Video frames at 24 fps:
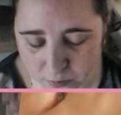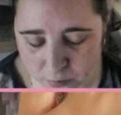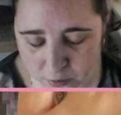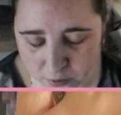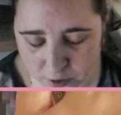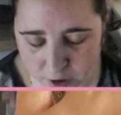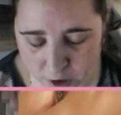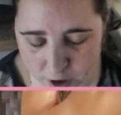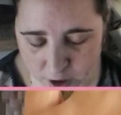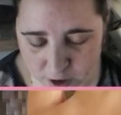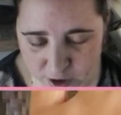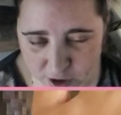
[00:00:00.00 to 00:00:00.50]

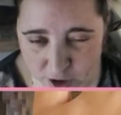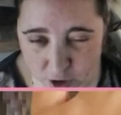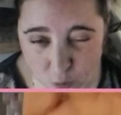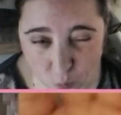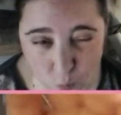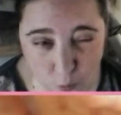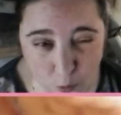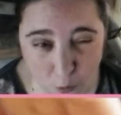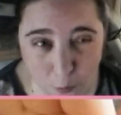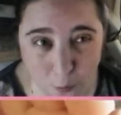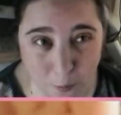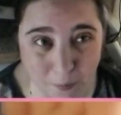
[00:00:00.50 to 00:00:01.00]
charges
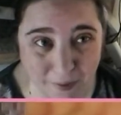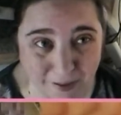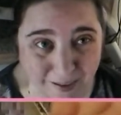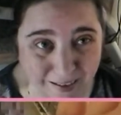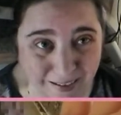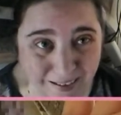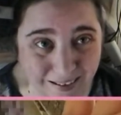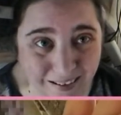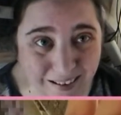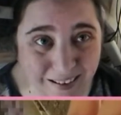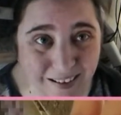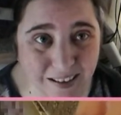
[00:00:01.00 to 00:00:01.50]
will
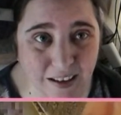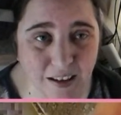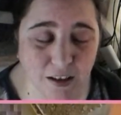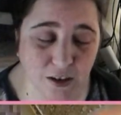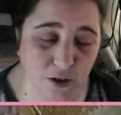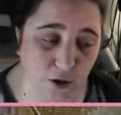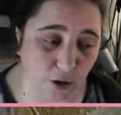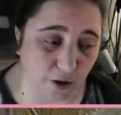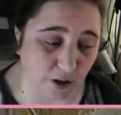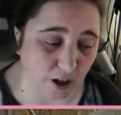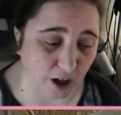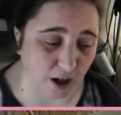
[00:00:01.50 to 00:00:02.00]
be,
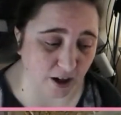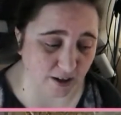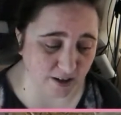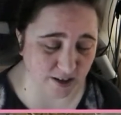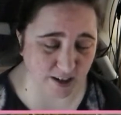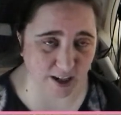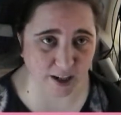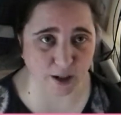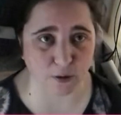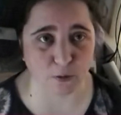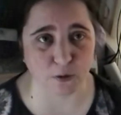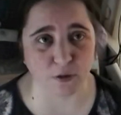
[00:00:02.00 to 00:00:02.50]
so I can't
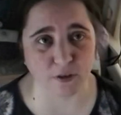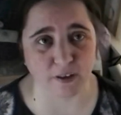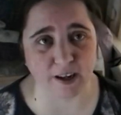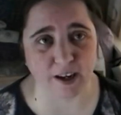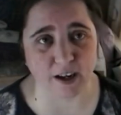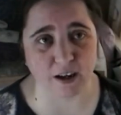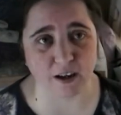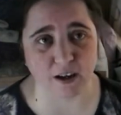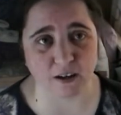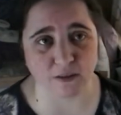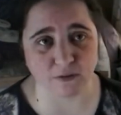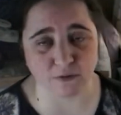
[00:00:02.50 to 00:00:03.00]
tell you what they
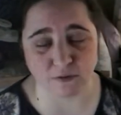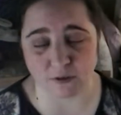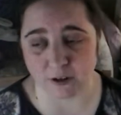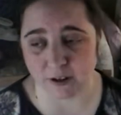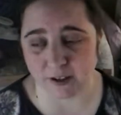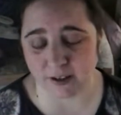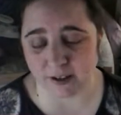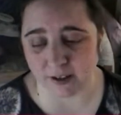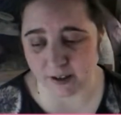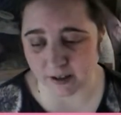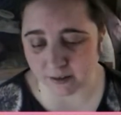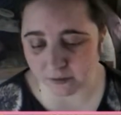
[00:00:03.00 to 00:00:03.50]
are
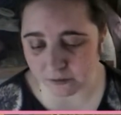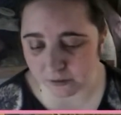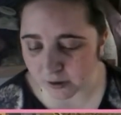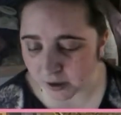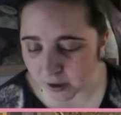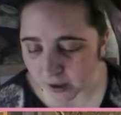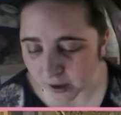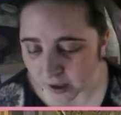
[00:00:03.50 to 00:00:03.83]
right now,